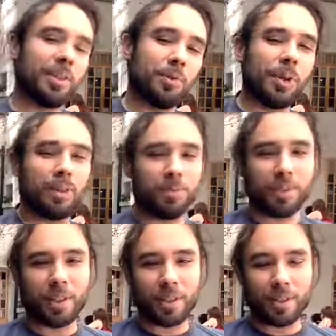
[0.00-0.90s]
Well,
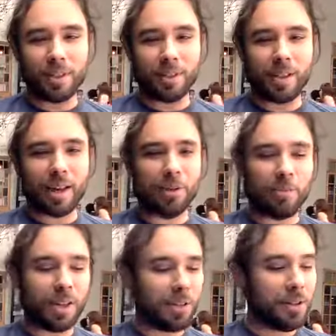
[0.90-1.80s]
that could
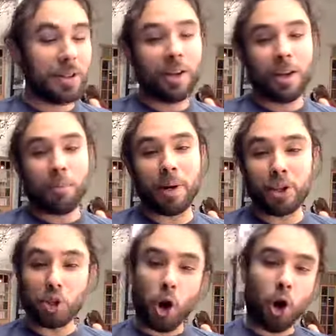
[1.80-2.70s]
be it. But
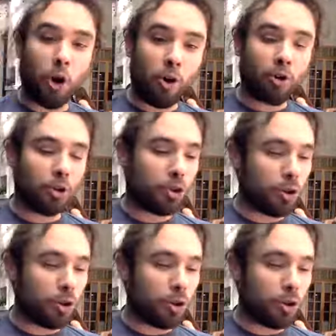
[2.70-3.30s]
it's all so